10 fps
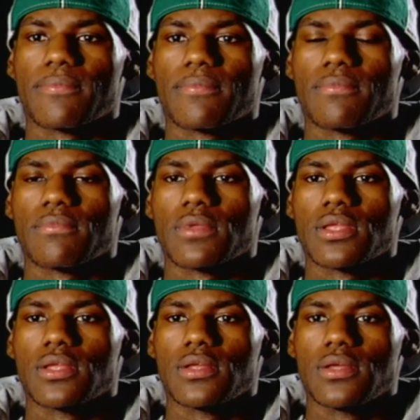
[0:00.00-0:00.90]
I thought,
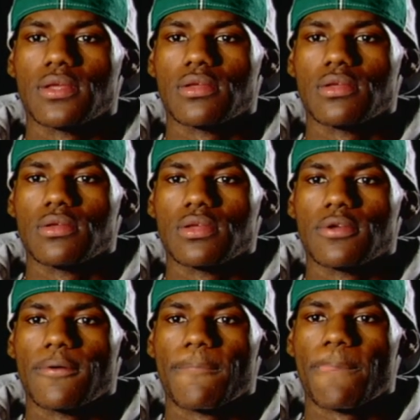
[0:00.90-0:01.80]
you know,
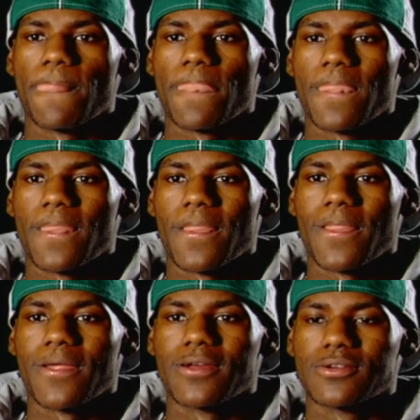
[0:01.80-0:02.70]
practice is
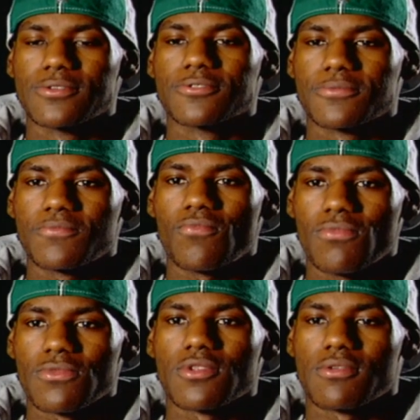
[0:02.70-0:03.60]
impressive. You guys
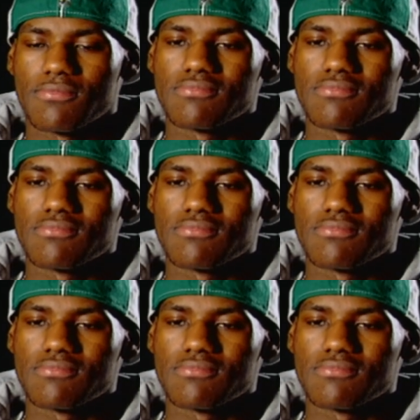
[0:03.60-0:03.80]
battle.